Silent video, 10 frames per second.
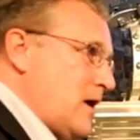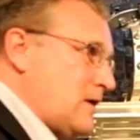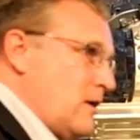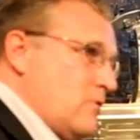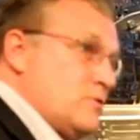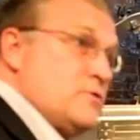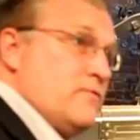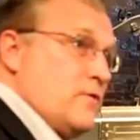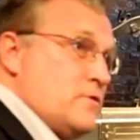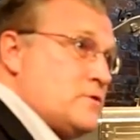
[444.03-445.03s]
shock towers,
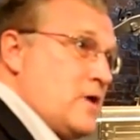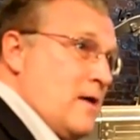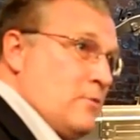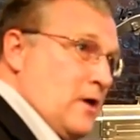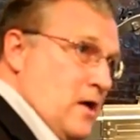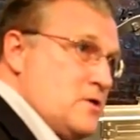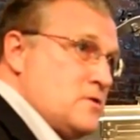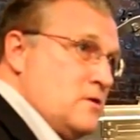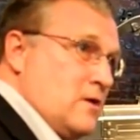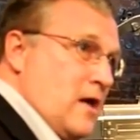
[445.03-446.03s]
the first
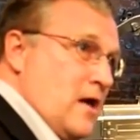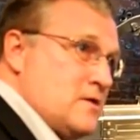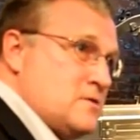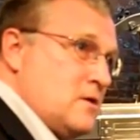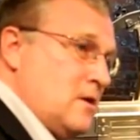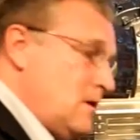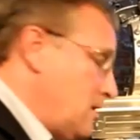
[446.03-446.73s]
application of the cast